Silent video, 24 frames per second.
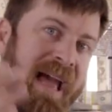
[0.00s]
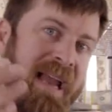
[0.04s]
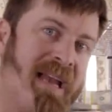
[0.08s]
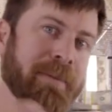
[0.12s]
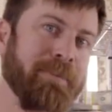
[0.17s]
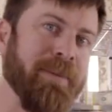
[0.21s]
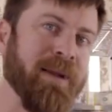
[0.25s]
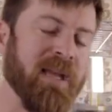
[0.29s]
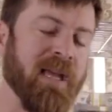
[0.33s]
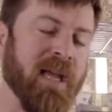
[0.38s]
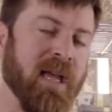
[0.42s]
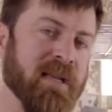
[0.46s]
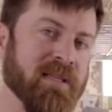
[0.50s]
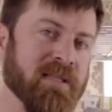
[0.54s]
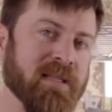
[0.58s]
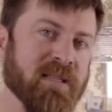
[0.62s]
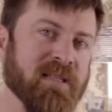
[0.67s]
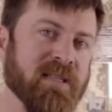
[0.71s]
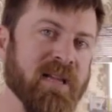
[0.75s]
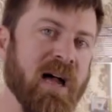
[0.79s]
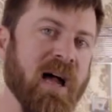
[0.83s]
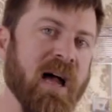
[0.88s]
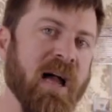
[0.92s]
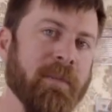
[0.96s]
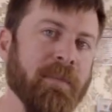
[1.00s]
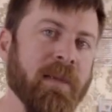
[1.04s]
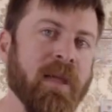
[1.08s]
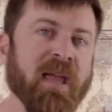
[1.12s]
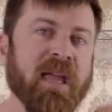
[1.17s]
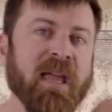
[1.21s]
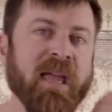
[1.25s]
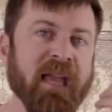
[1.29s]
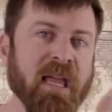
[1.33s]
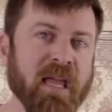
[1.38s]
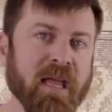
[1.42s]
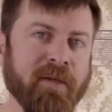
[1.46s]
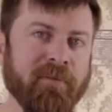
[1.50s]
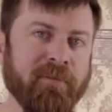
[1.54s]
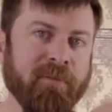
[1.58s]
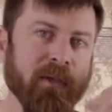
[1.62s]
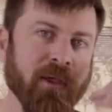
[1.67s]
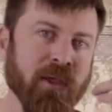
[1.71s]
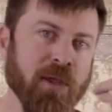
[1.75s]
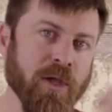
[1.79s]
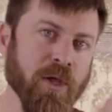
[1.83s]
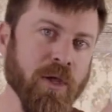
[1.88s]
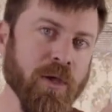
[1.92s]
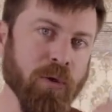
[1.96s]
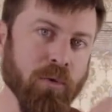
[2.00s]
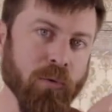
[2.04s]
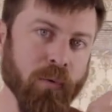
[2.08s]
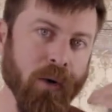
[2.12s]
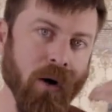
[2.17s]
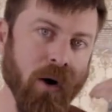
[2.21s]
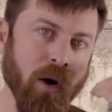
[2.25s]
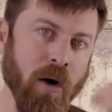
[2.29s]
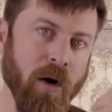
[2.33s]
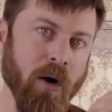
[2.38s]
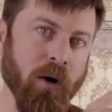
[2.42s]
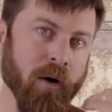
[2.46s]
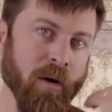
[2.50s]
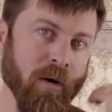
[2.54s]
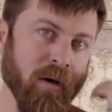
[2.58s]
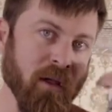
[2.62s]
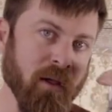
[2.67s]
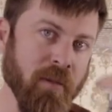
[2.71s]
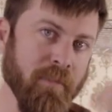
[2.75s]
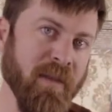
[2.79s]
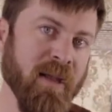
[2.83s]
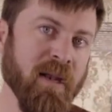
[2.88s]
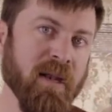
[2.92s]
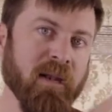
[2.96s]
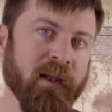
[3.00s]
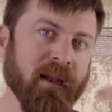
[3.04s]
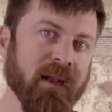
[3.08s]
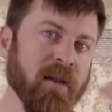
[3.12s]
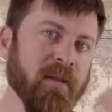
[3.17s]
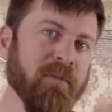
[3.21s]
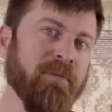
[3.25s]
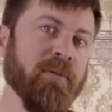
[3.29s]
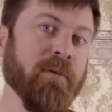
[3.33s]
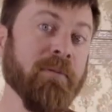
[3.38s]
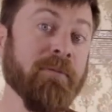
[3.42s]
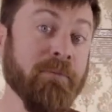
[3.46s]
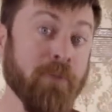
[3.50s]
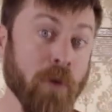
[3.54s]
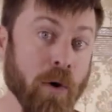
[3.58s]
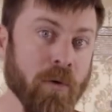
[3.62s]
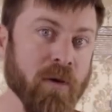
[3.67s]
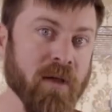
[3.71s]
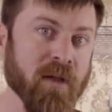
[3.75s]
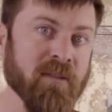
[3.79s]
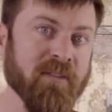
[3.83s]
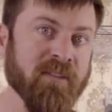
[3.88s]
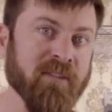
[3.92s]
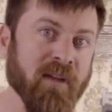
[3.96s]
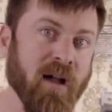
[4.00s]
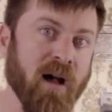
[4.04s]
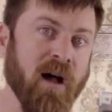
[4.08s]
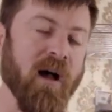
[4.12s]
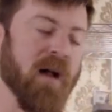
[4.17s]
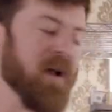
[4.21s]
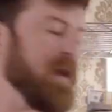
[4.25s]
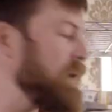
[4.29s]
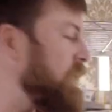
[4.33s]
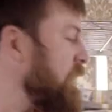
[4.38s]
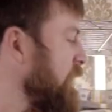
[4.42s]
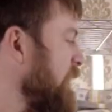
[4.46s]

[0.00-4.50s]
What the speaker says: Anybody has the time if you are committed and if you're focused on it.